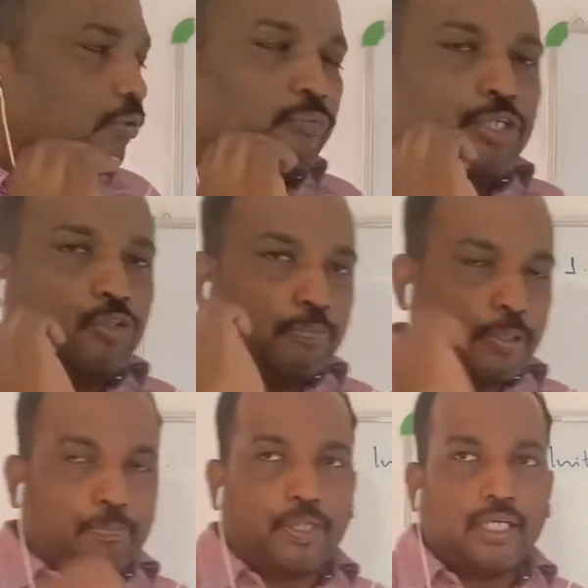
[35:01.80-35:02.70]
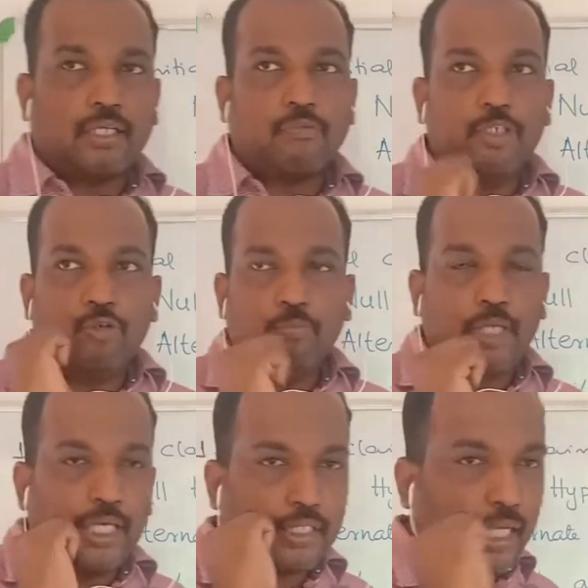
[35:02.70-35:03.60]
when you
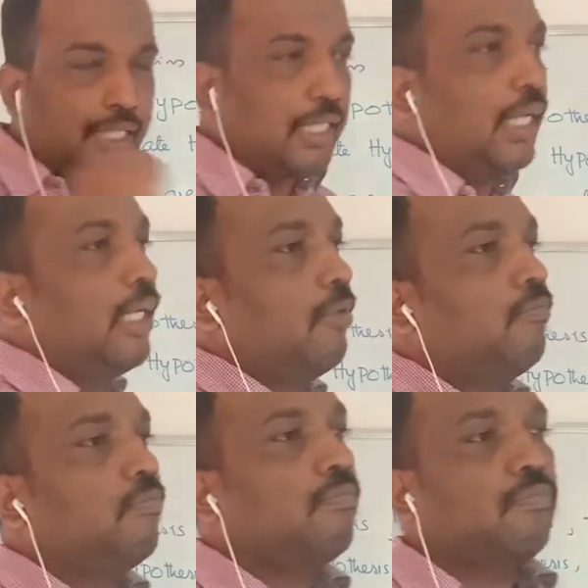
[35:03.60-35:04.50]
make a claim,